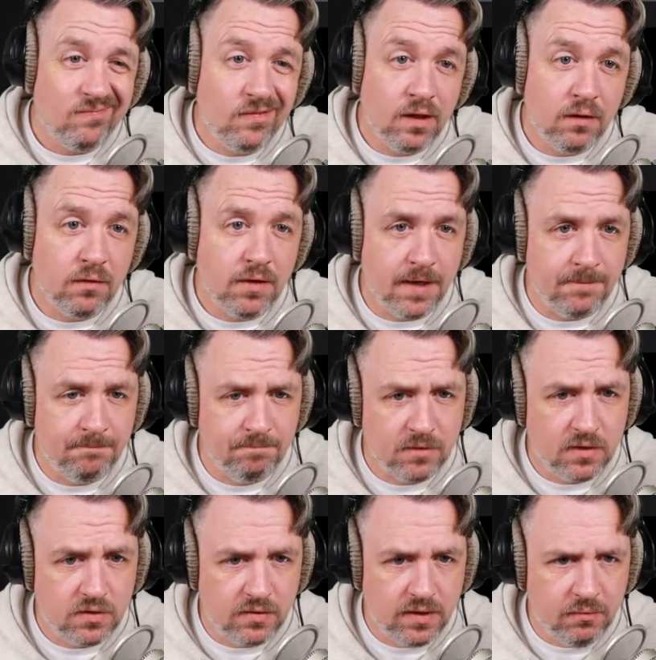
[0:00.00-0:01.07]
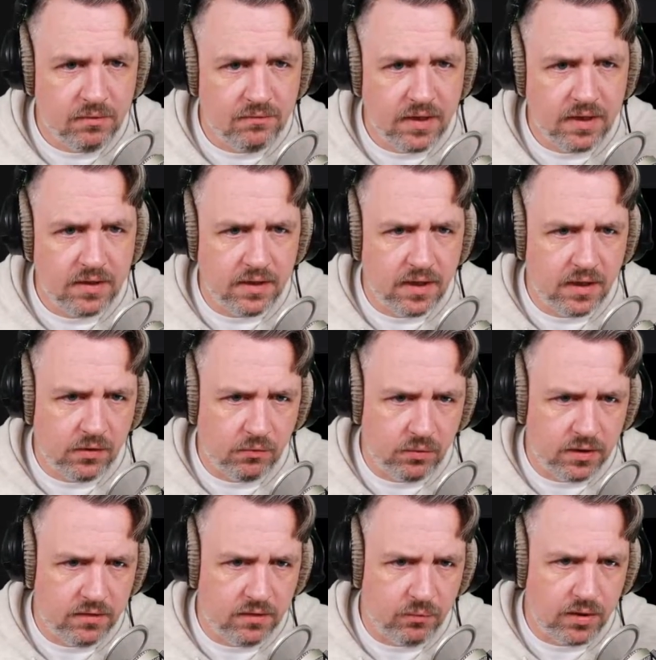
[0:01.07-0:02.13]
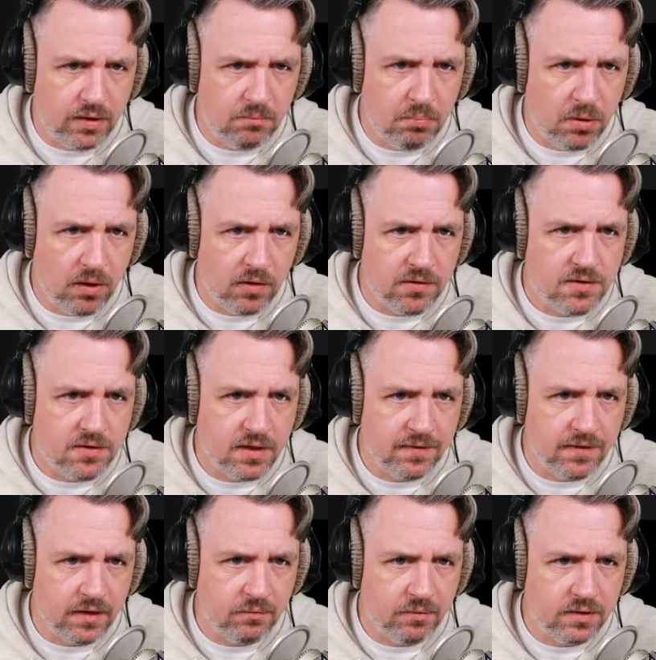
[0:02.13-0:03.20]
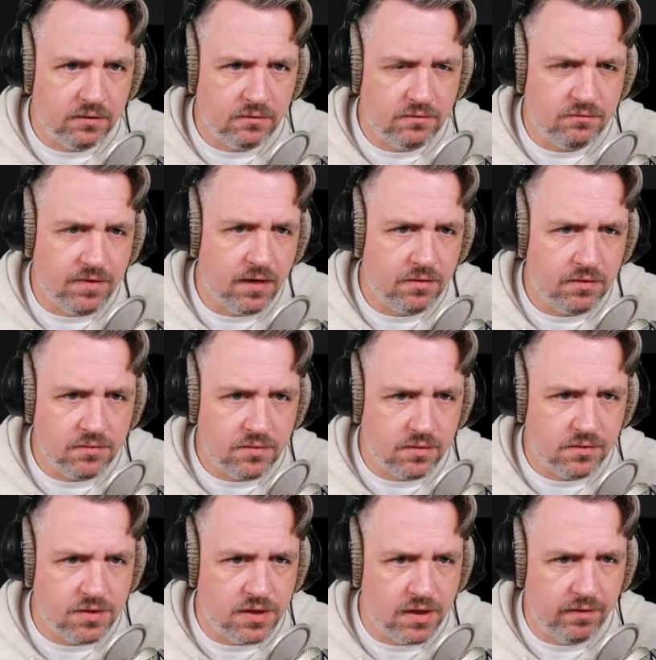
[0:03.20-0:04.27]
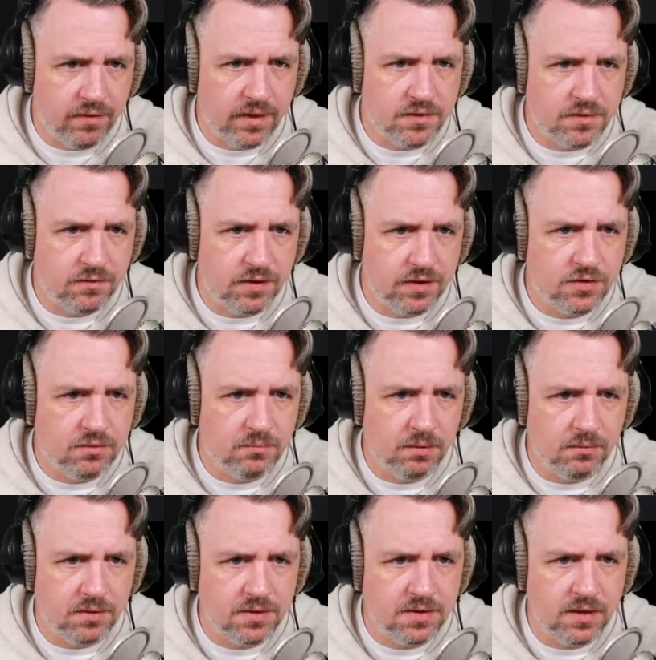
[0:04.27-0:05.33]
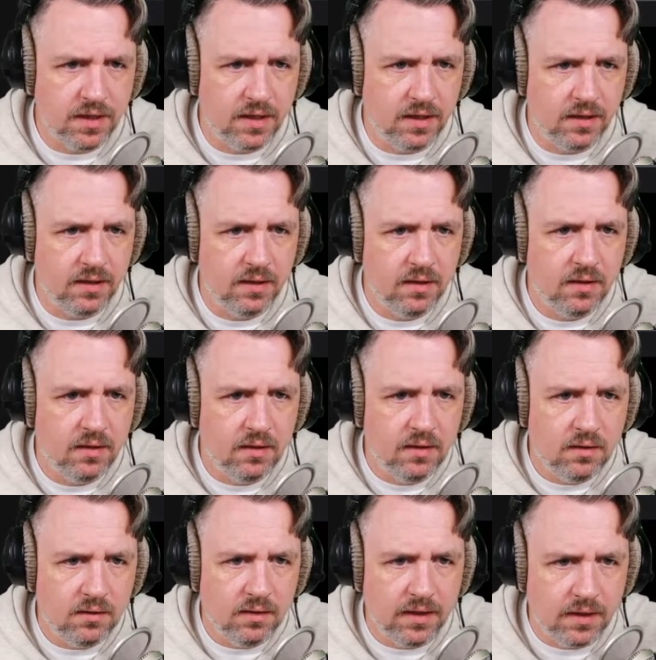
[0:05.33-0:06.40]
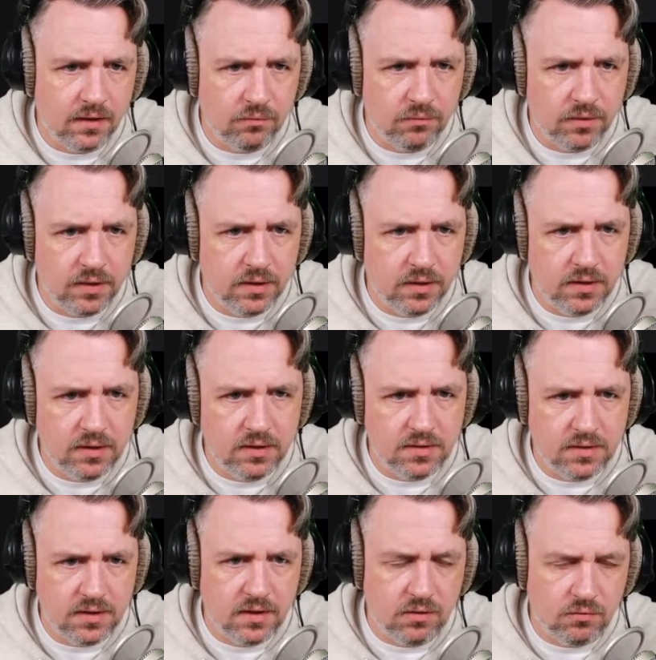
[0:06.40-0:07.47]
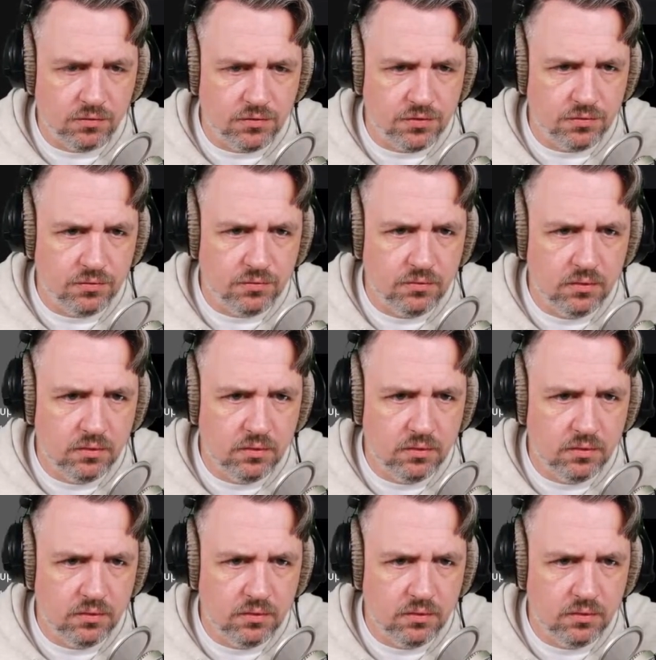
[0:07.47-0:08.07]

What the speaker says: Okay, so now we've got a grid that we can parse, and that grid values are generic. So I should be able to say let grid is equal to,